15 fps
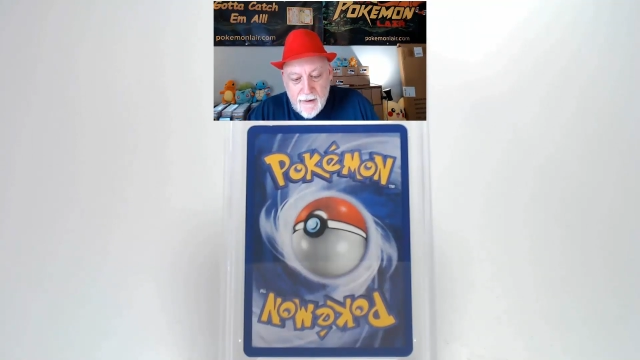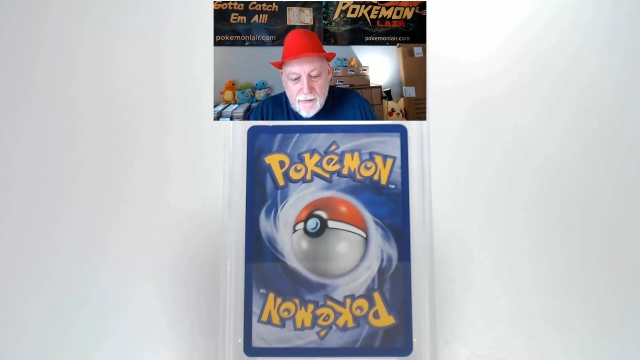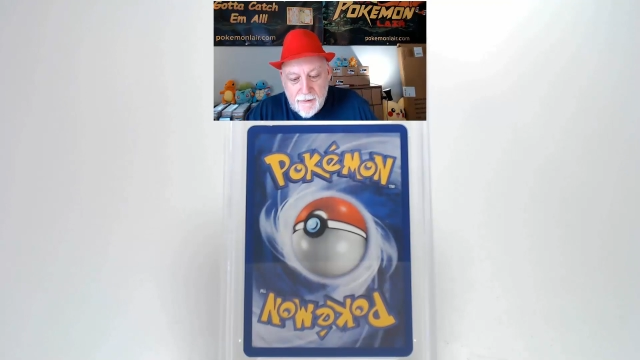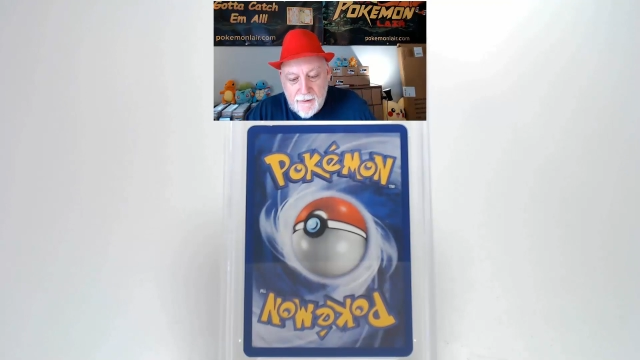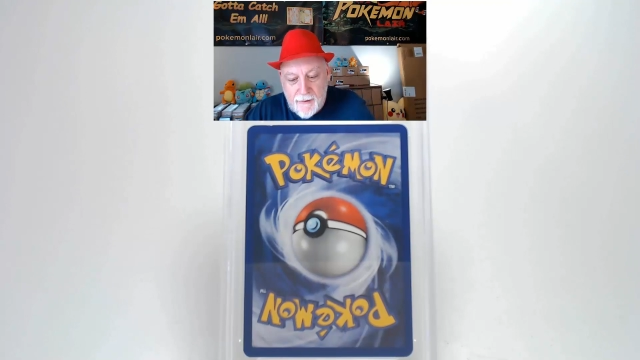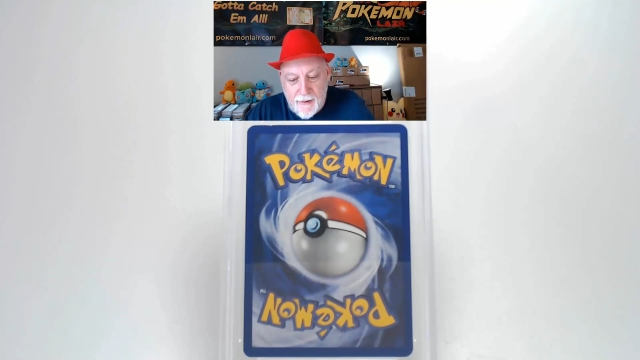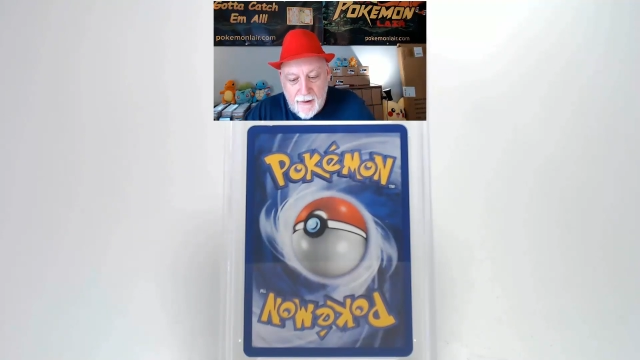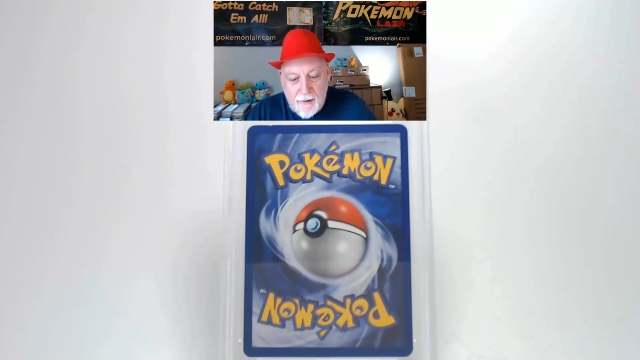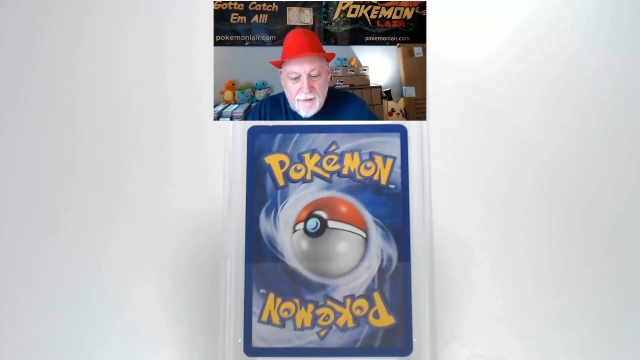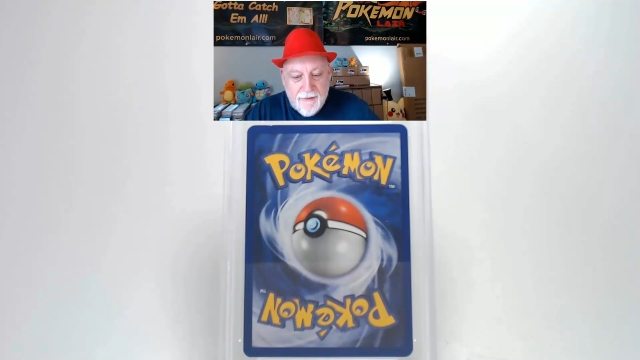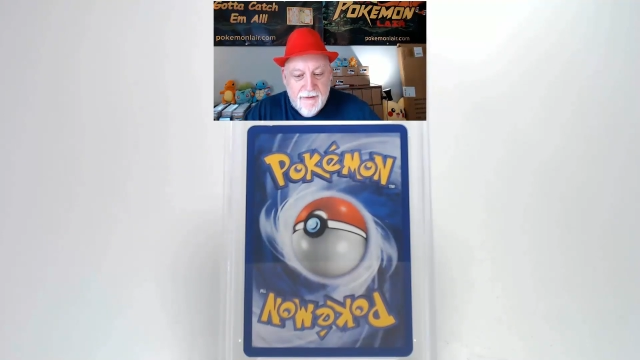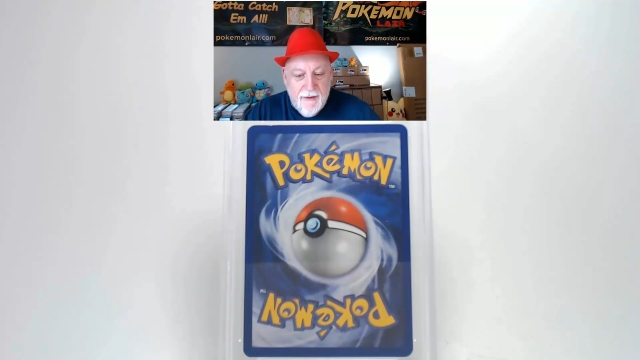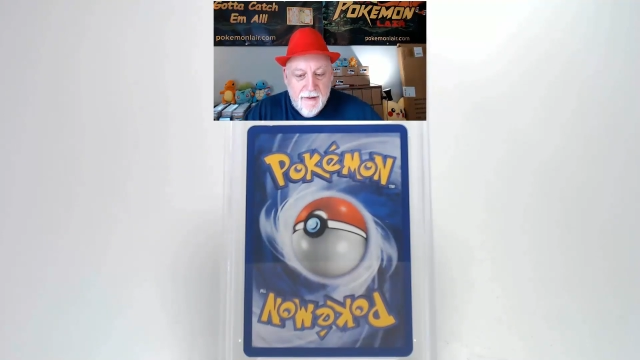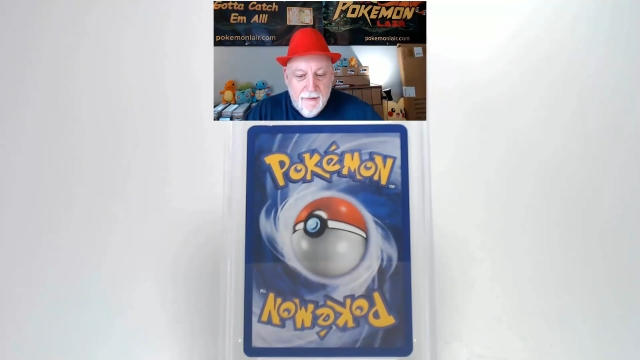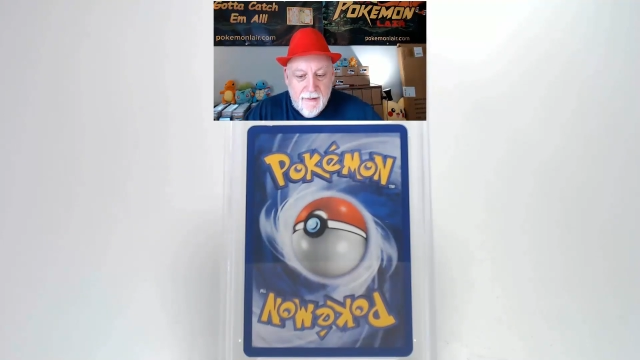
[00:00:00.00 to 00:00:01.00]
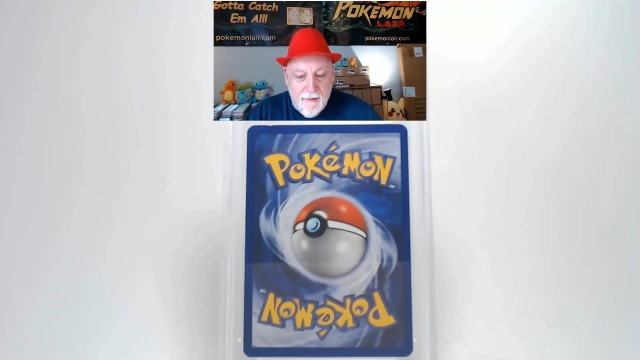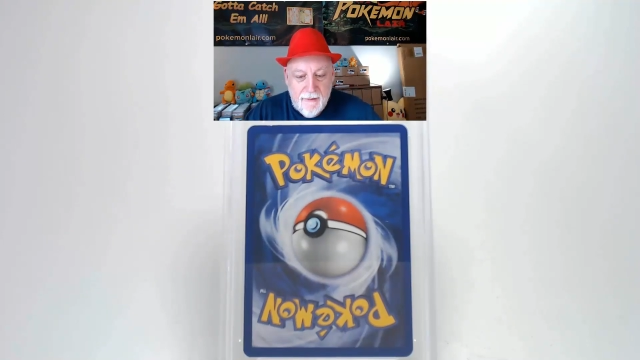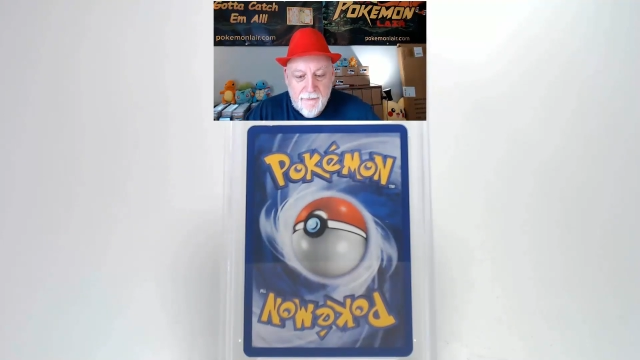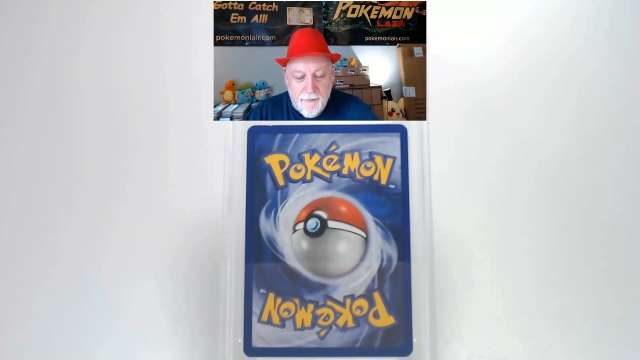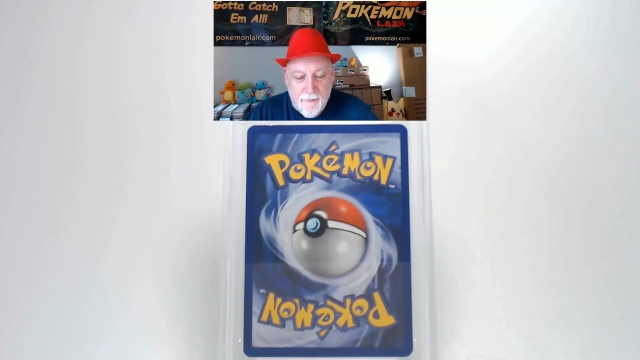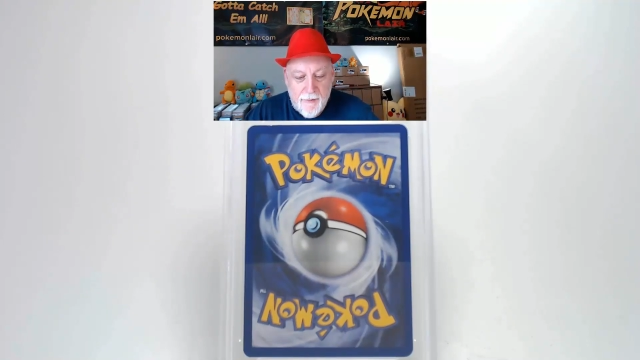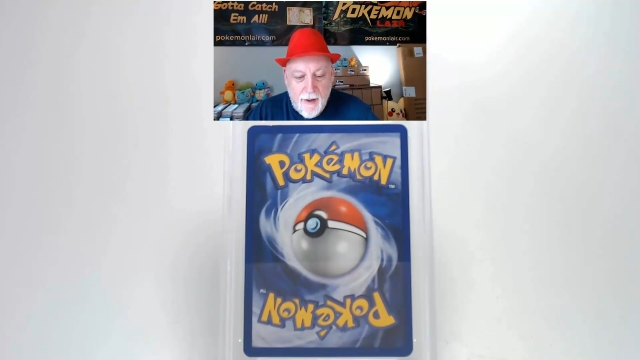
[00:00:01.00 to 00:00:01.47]
Looking at our
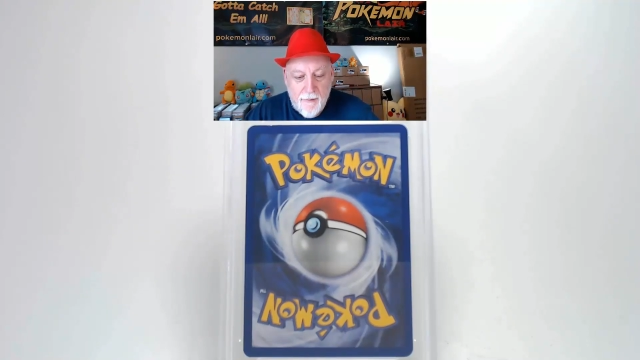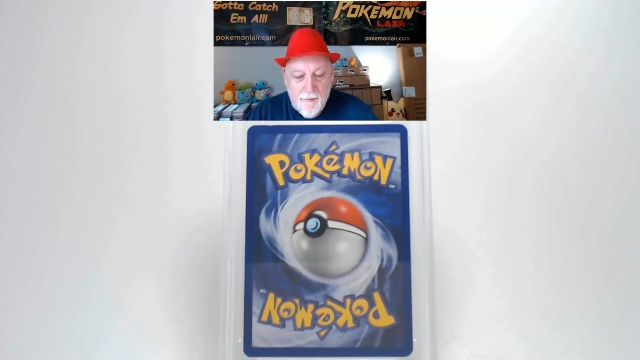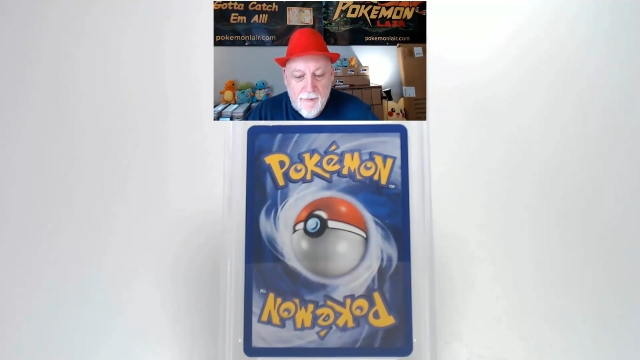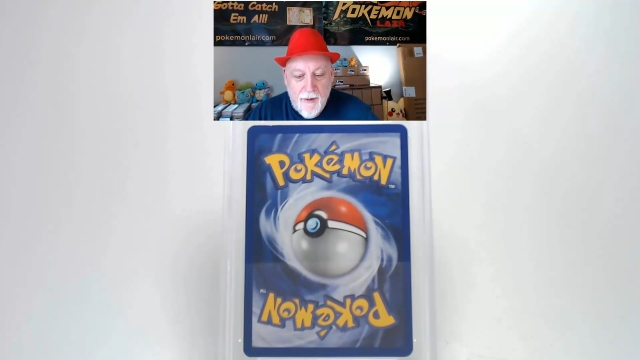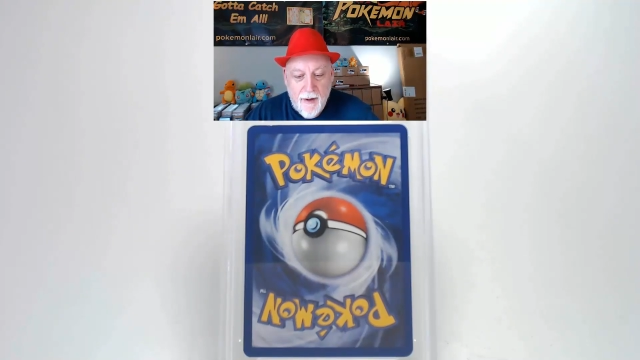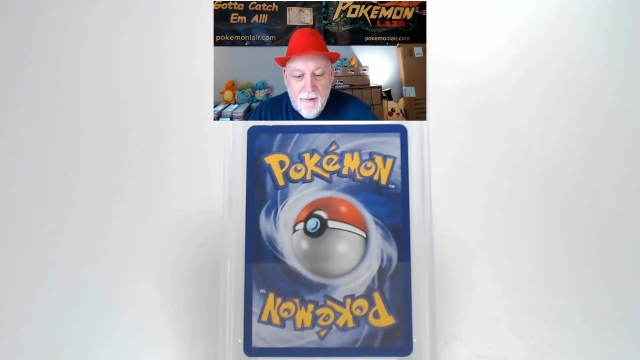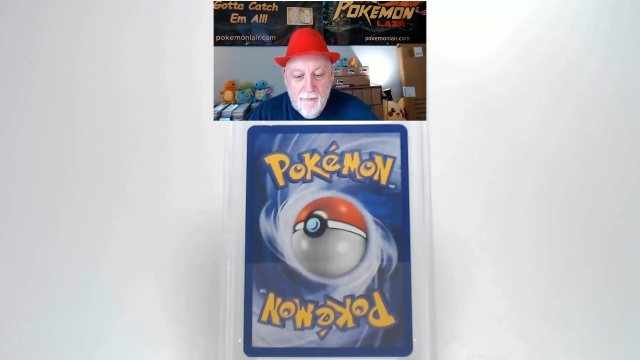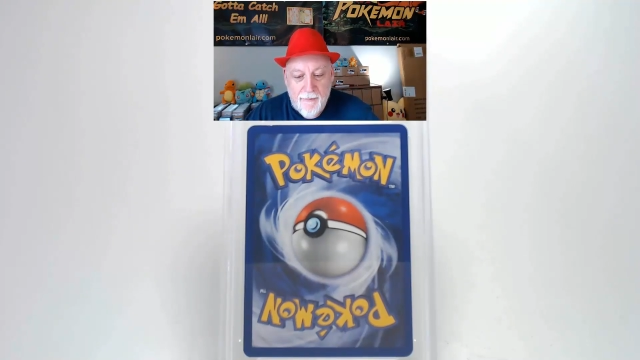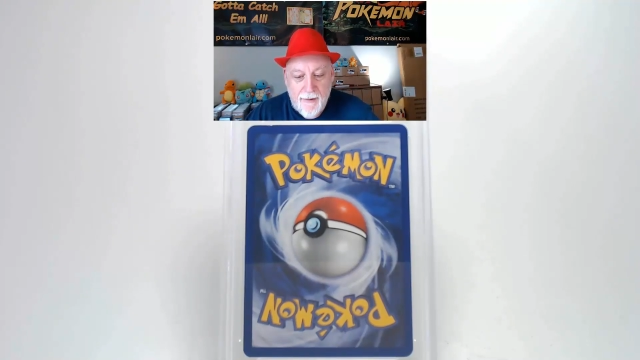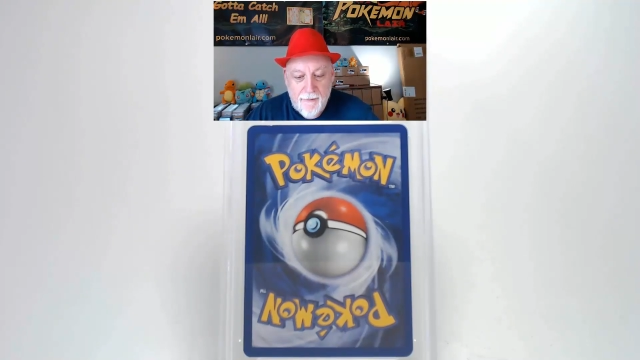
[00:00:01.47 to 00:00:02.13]
centering from top to bottom,